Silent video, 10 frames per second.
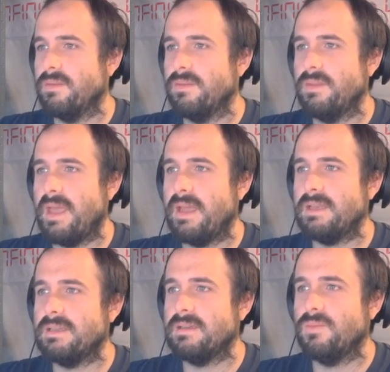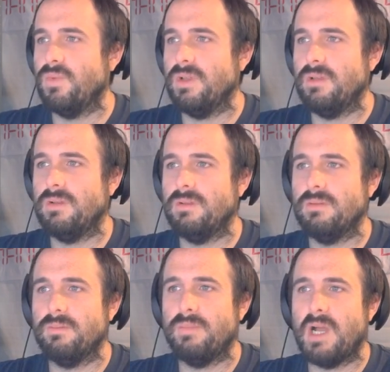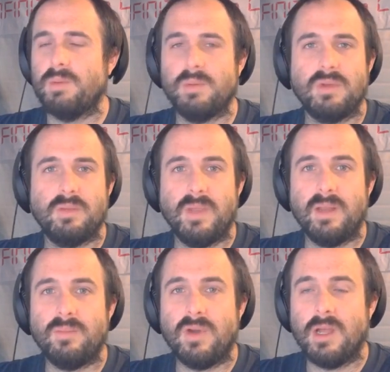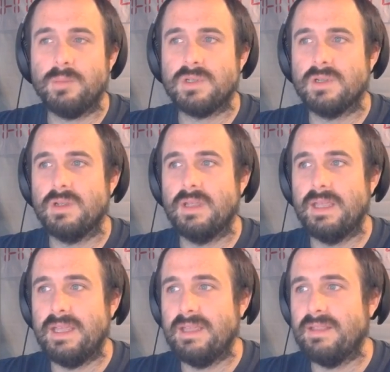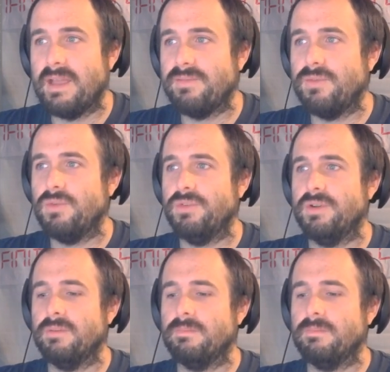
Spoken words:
That will pop up a command prompt in that folder.